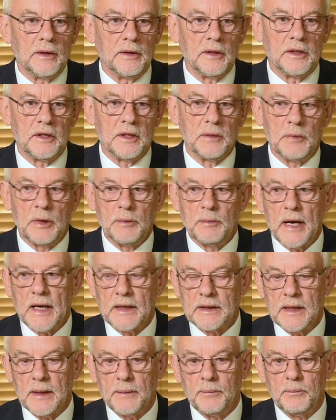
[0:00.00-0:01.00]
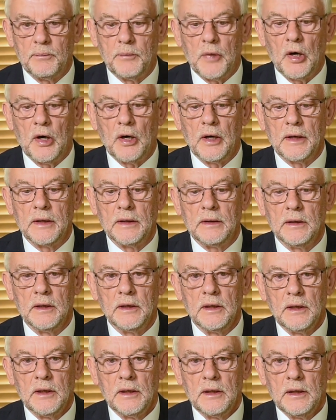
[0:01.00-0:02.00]
It can be backed up by
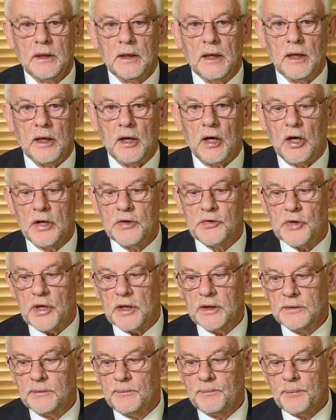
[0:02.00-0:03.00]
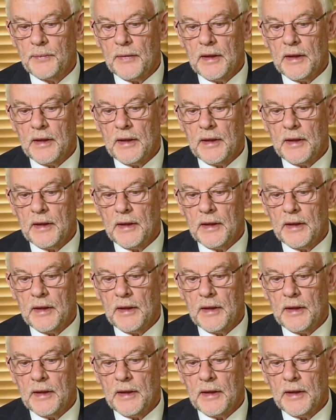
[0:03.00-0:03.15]
hydro.